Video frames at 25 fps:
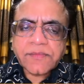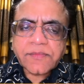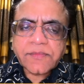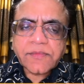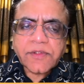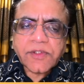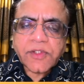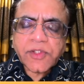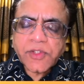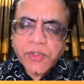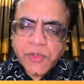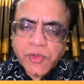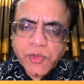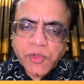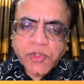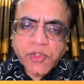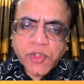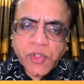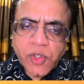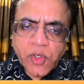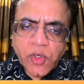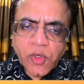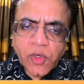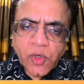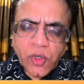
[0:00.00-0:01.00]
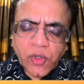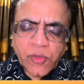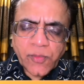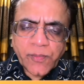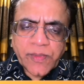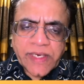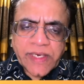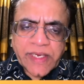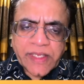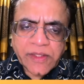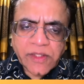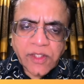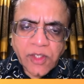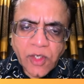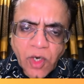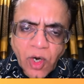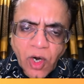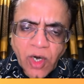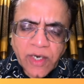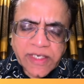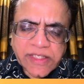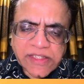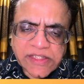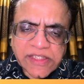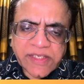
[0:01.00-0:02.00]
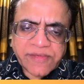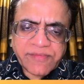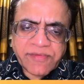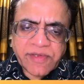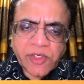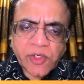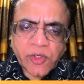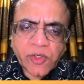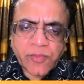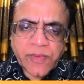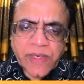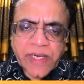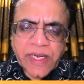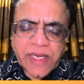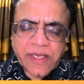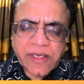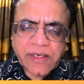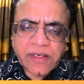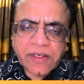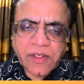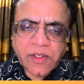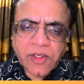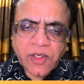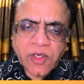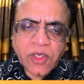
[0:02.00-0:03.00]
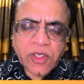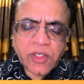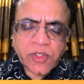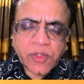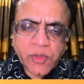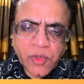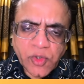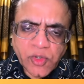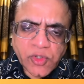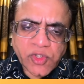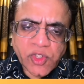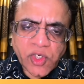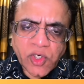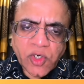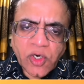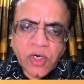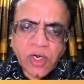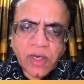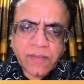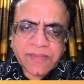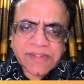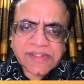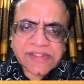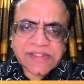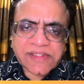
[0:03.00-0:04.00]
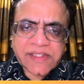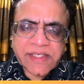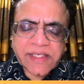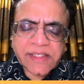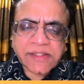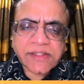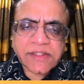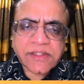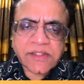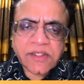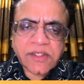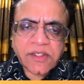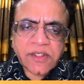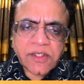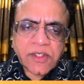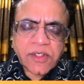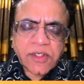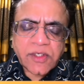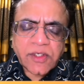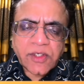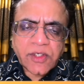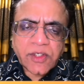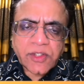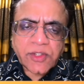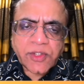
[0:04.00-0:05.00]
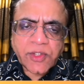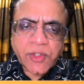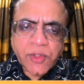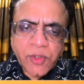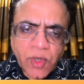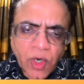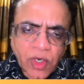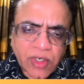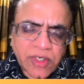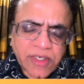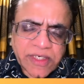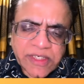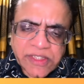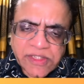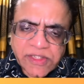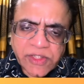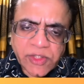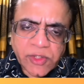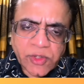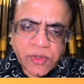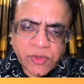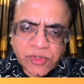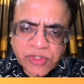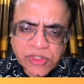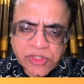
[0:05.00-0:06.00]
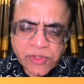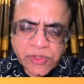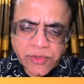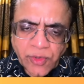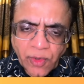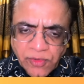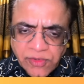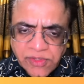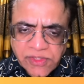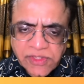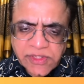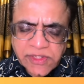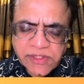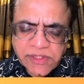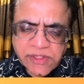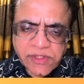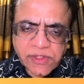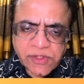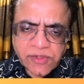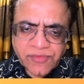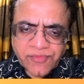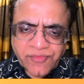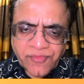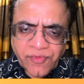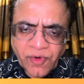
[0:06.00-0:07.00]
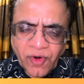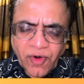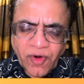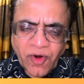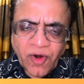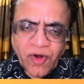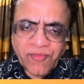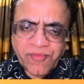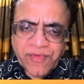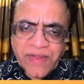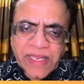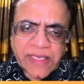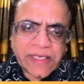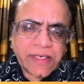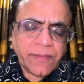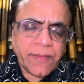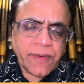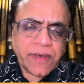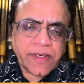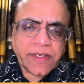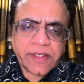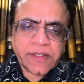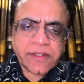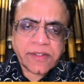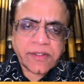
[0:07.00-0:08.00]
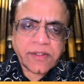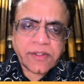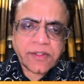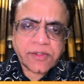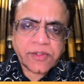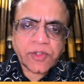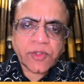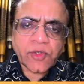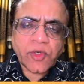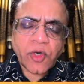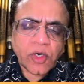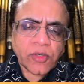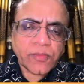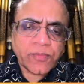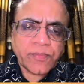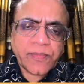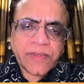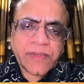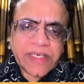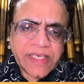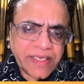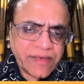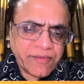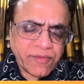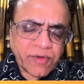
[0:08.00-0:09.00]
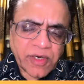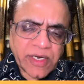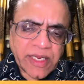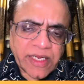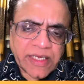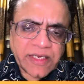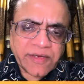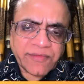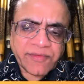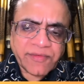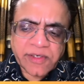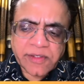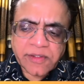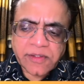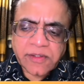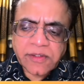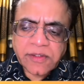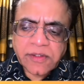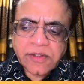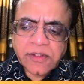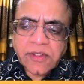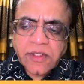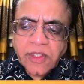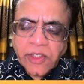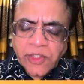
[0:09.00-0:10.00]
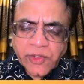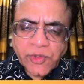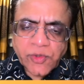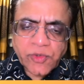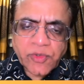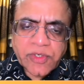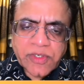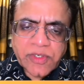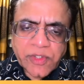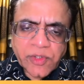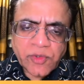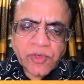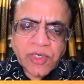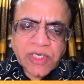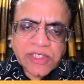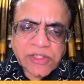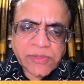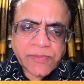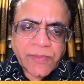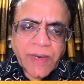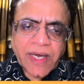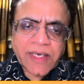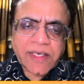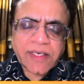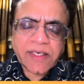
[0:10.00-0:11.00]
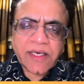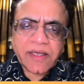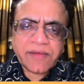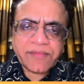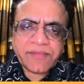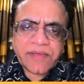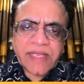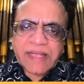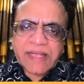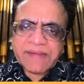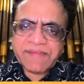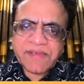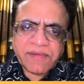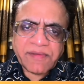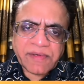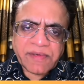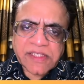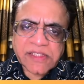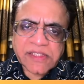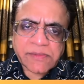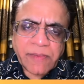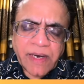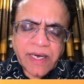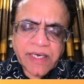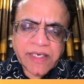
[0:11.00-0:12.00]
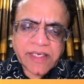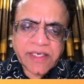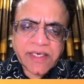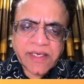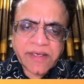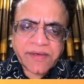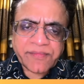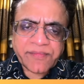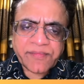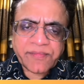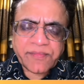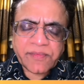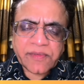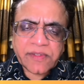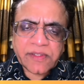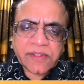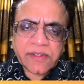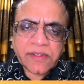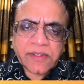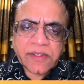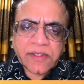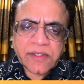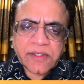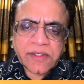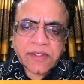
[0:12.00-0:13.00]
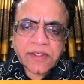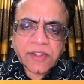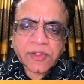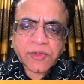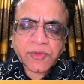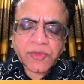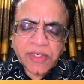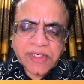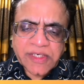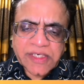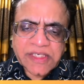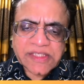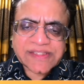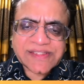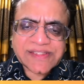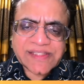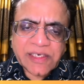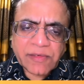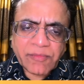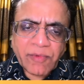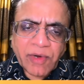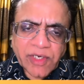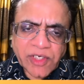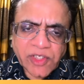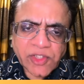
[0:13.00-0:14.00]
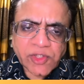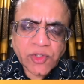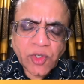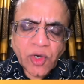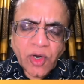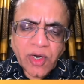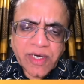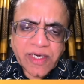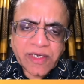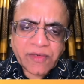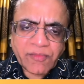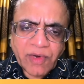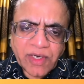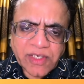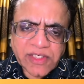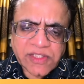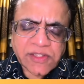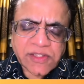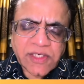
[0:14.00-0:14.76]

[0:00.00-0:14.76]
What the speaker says: Use your own brain. The God has given you brain. Use your common sense. Do not listen to this nonsense of anybody. Do not believe on anyone. You are smart enough. Everyone is smart enough to understand what is wrong and what is